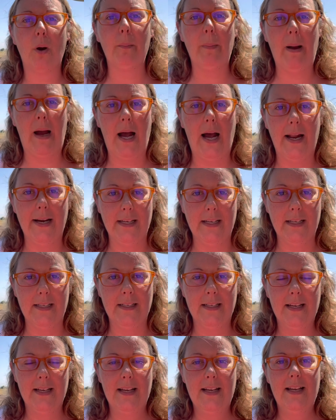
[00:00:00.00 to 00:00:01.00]
body.
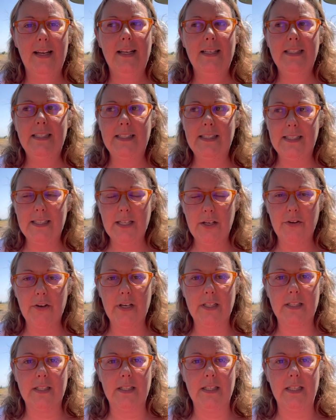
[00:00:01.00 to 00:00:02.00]

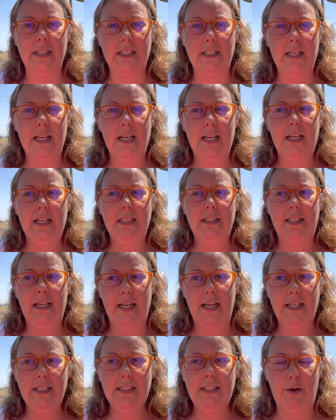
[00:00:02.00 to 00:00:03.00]
Seriously,
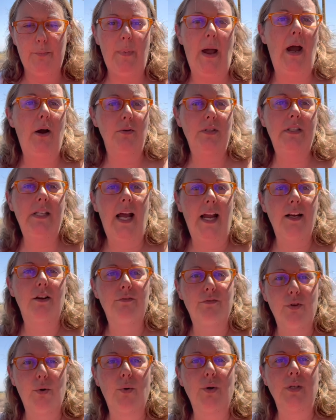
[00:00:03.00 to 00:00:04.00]
take a step outside
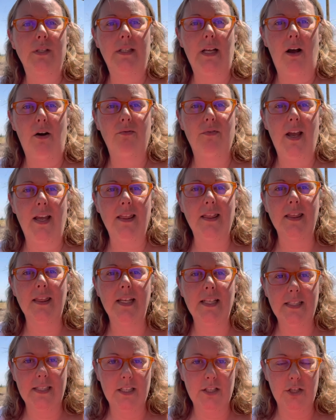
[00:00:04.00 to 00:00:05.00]
of yourself and
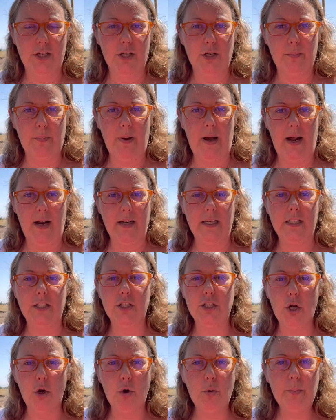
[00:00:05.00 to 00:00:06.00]
listen to your body.
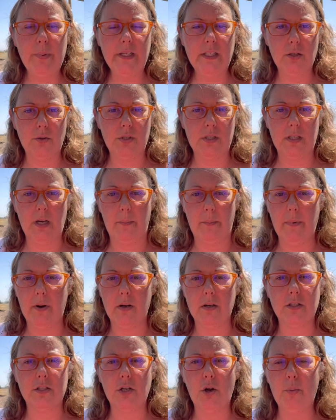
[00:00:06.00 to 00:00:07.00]
Don't be so
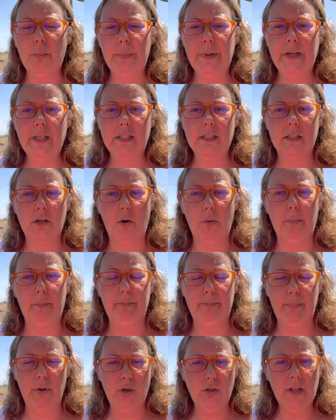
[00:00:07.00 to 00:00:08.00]
stubborn. Don't be so
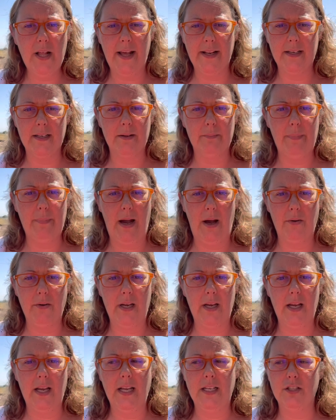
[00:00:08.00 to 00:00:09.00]
bullheaded about
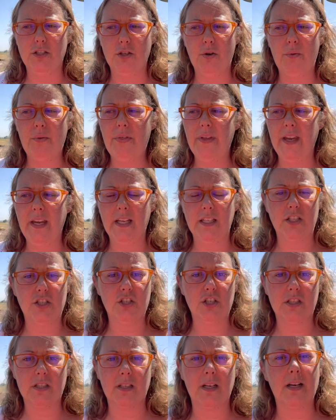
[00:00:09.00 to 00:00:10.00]
it. And don't think it's
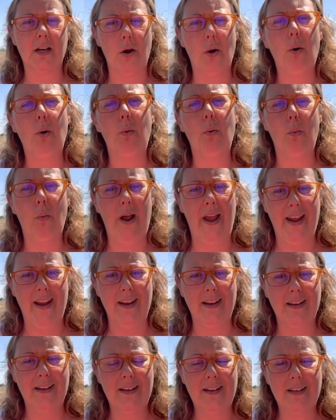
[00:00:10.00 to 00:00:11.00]
just going to go away
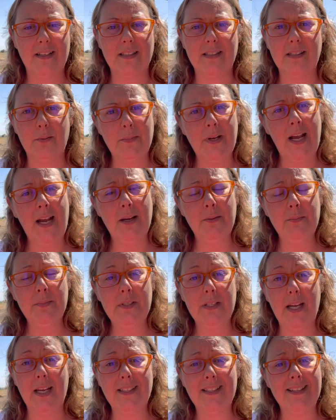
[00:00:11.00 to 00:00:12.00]
because
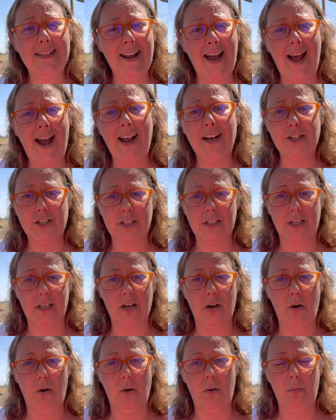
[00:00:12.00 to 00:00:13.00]
sometimes it's not just going
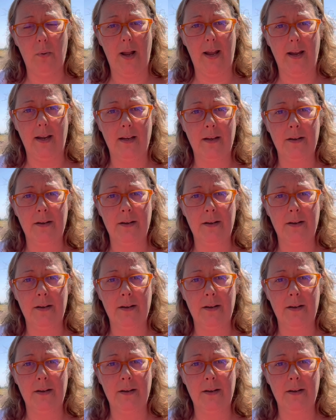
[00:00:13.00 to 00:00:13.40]
to go away.